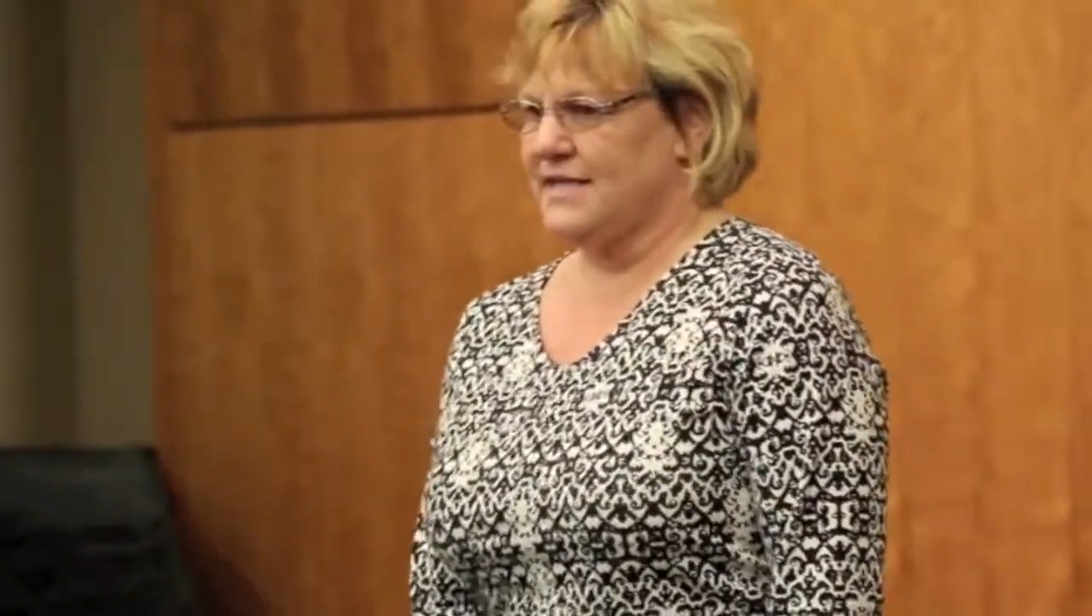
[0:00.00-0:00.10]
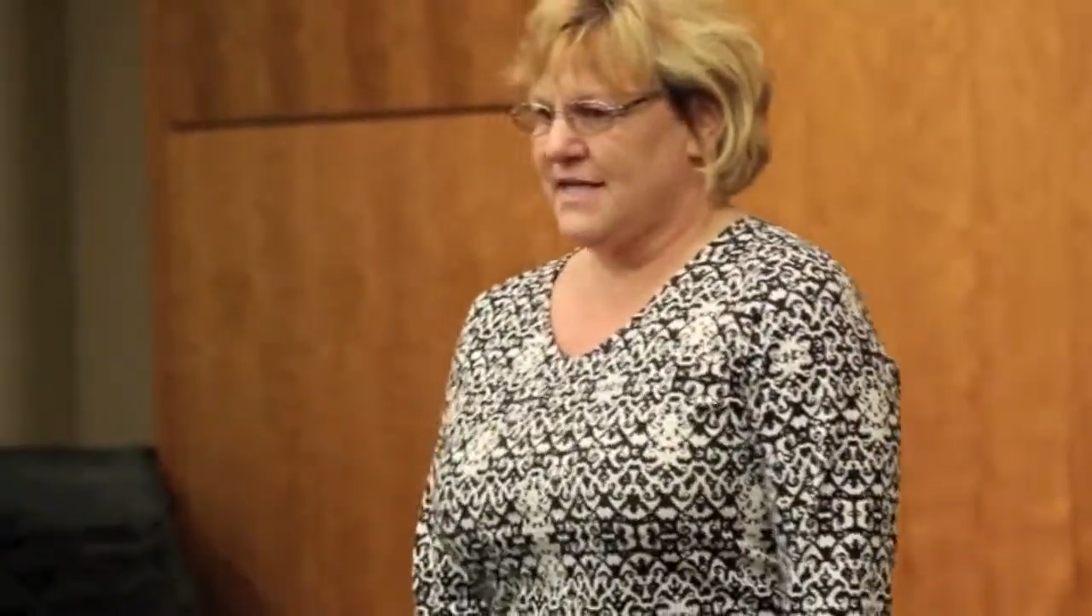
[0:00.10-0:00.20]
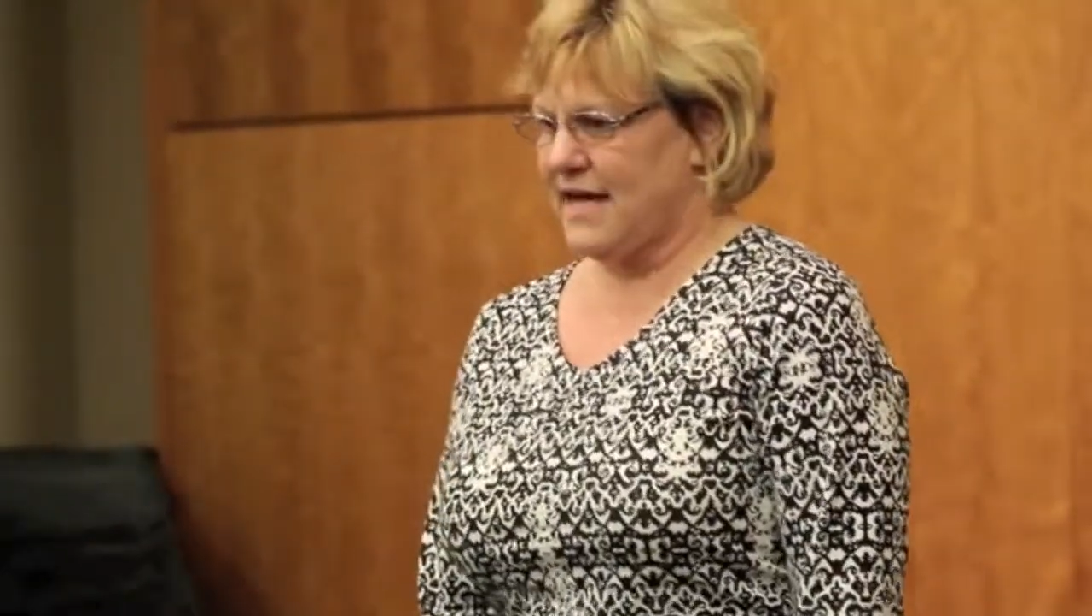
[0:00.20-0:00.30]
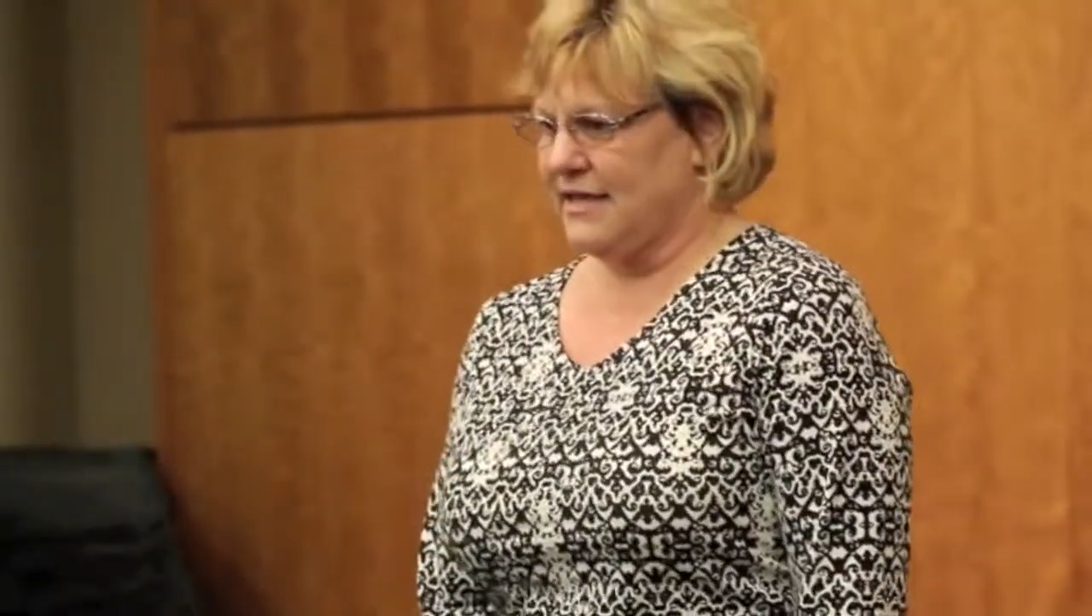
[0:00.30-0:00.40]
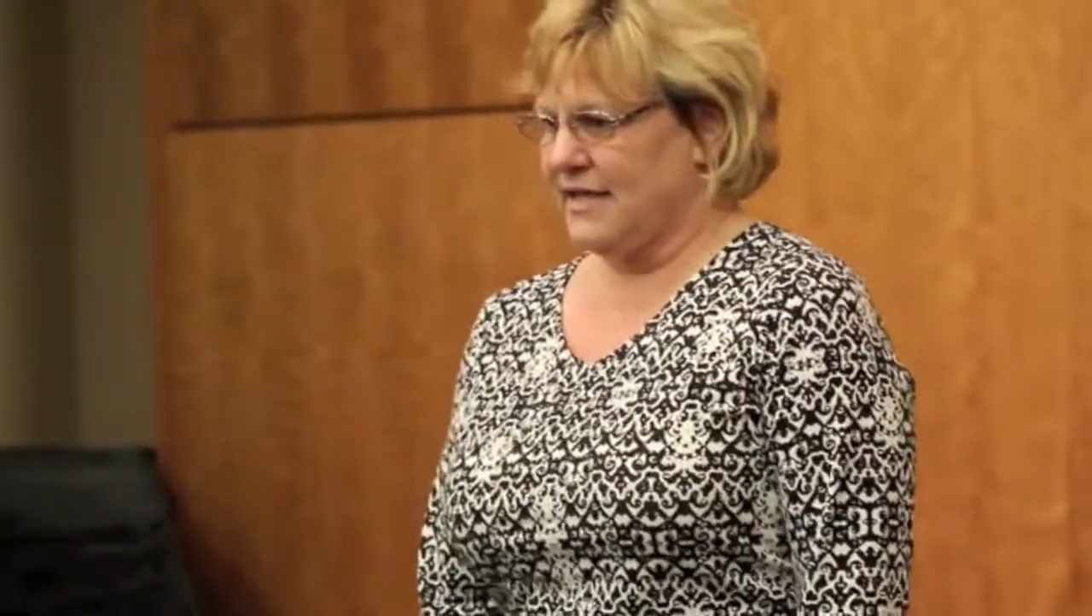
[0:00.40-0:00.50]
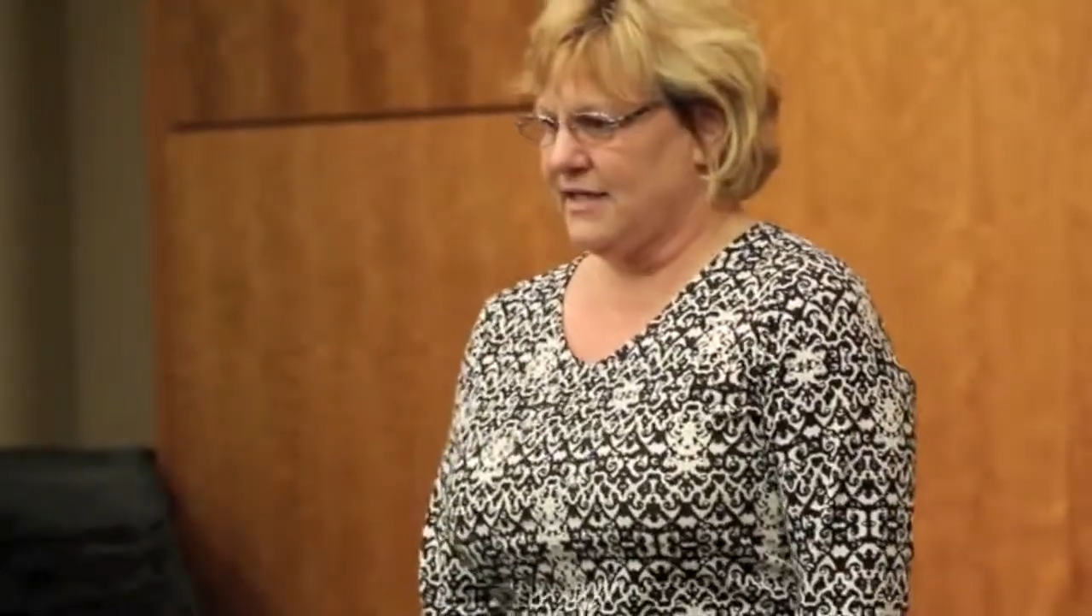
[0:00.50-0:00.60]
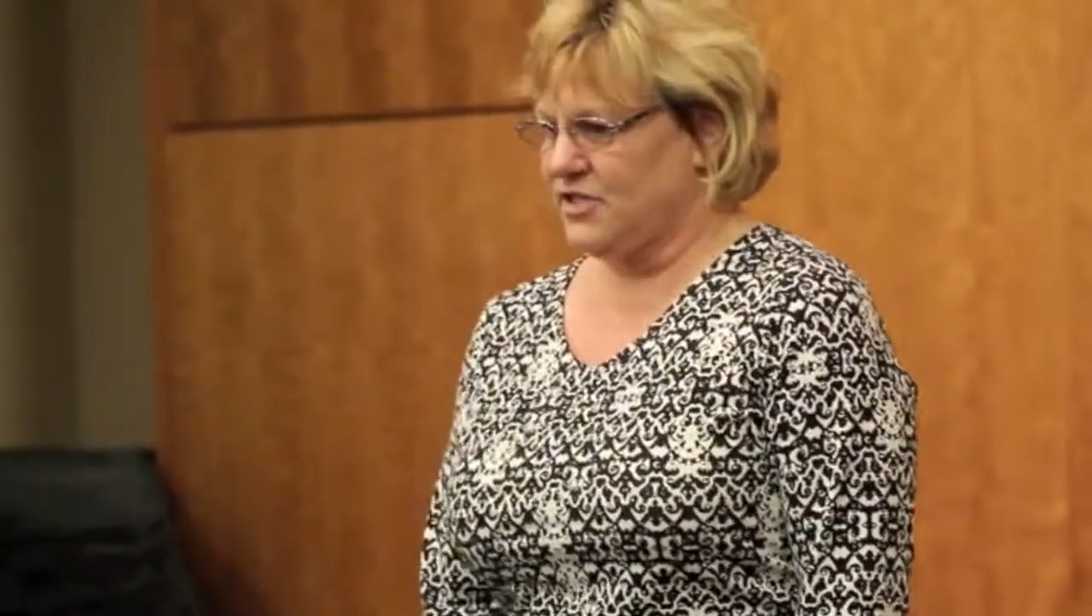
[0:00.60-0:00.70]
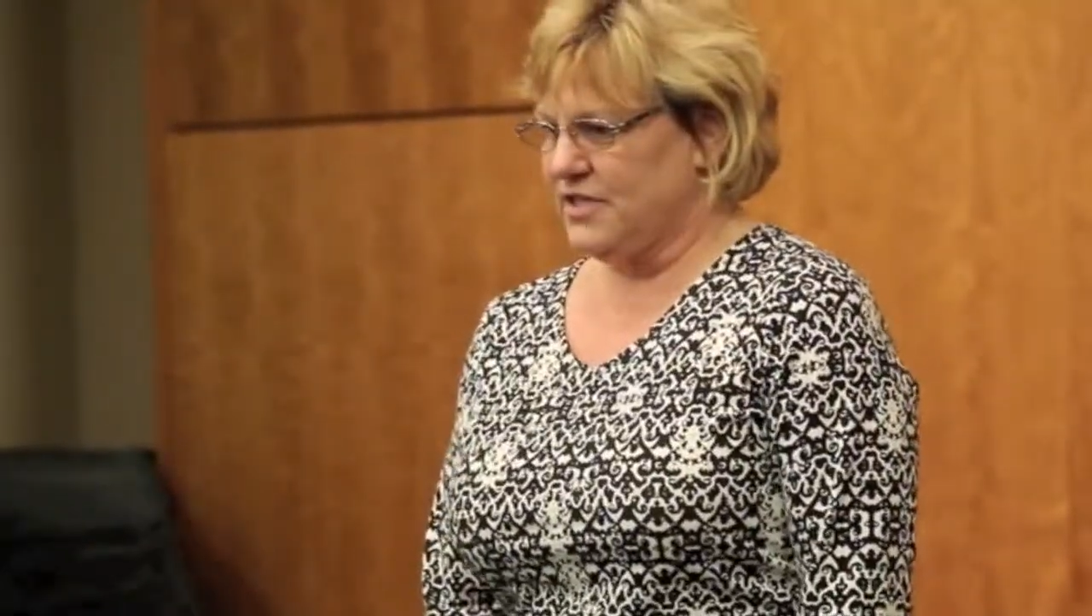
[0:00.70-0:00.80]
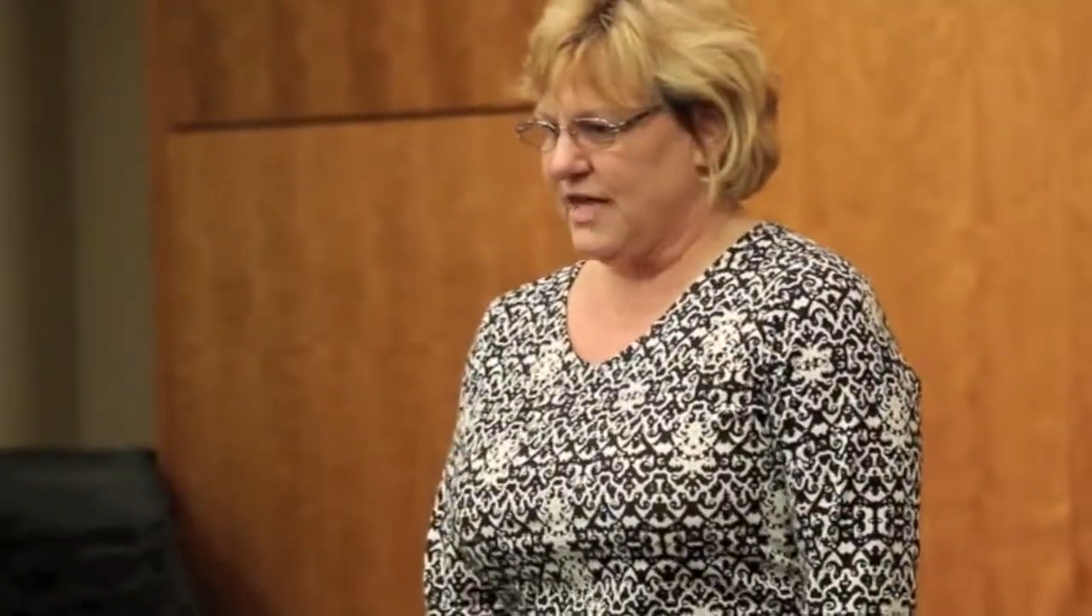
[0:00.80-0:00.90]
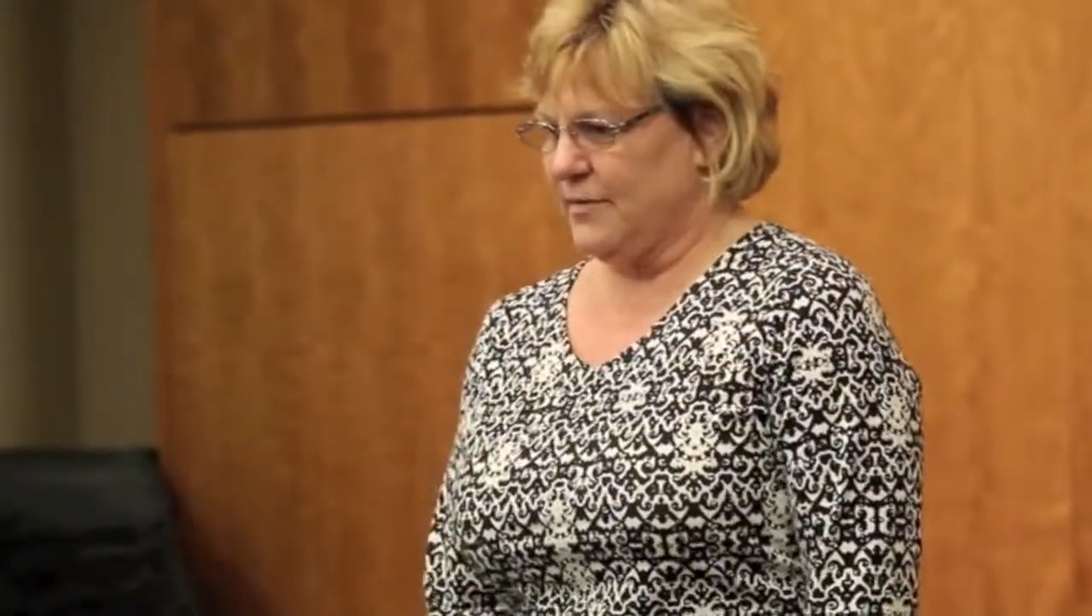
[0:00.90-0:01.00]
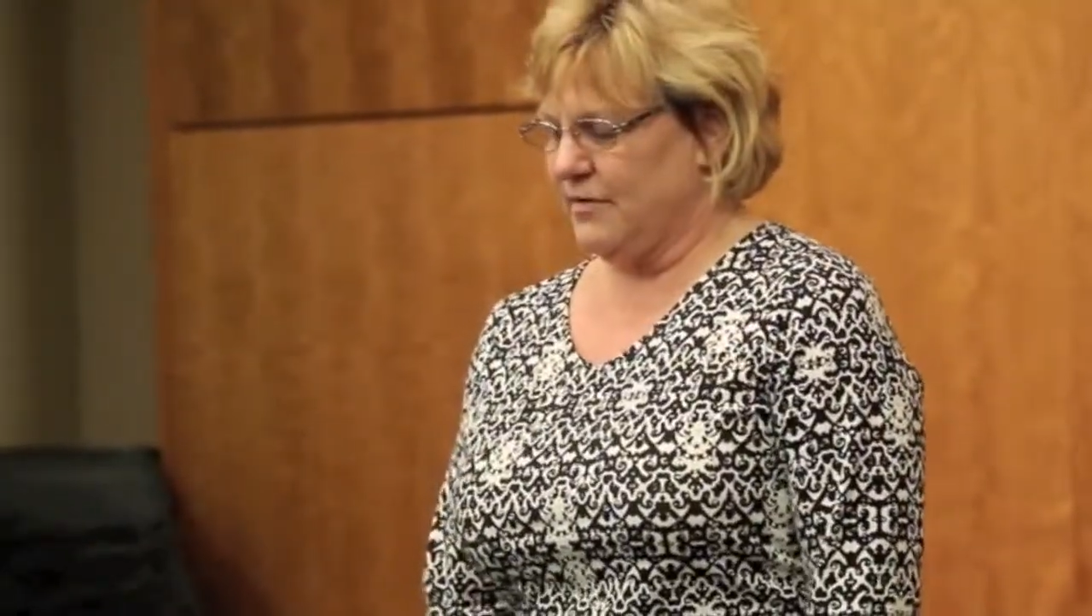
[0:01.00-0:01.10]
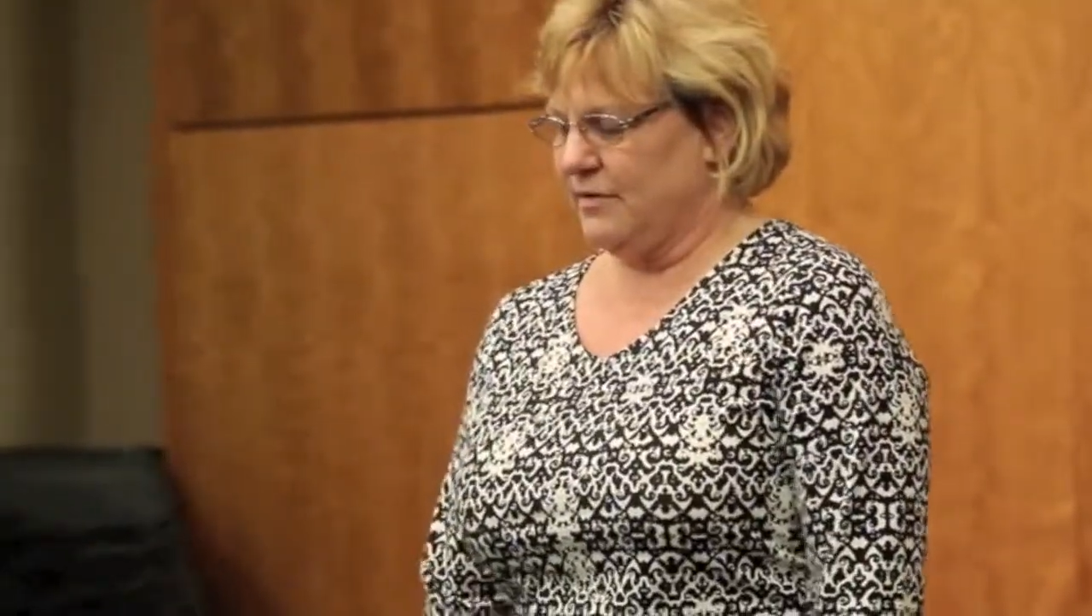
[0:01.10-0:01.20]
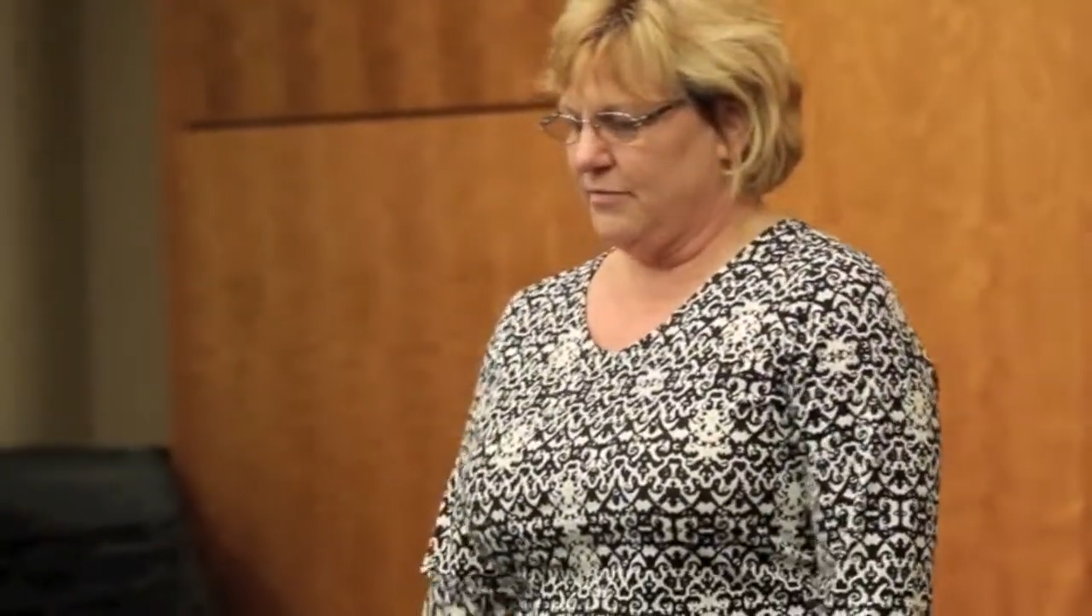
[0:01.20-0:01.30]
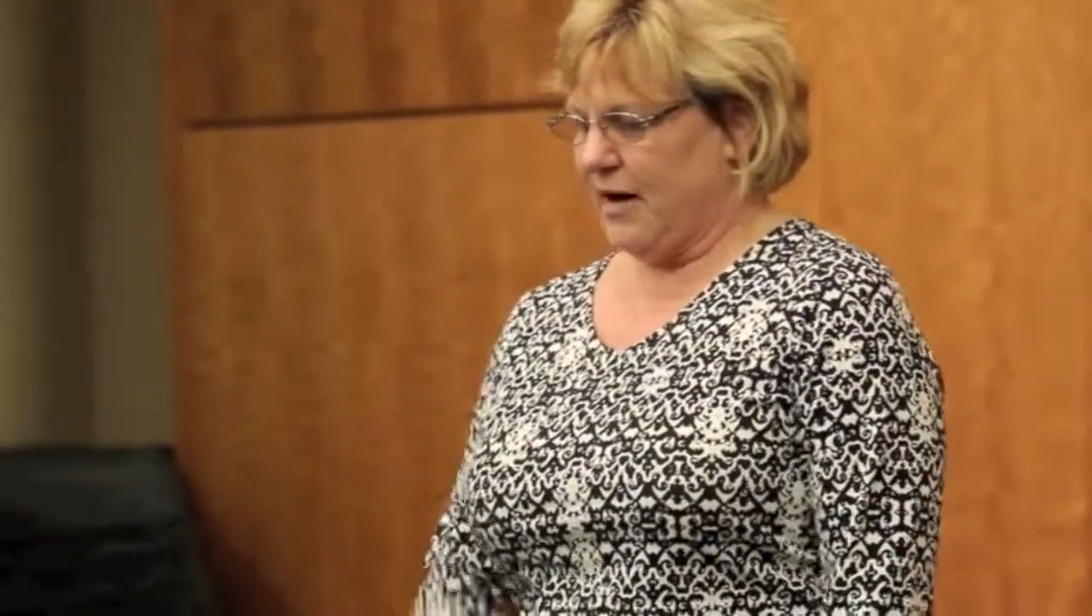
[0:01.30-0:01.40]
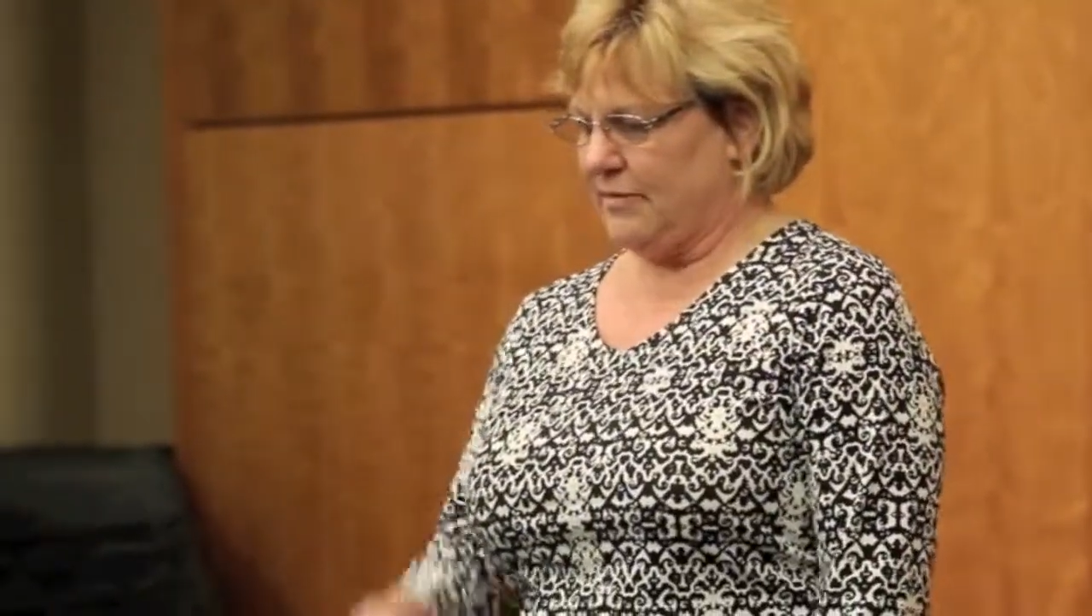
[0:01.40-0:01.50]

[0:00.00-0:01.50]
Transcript: and I sat at the kitchen table and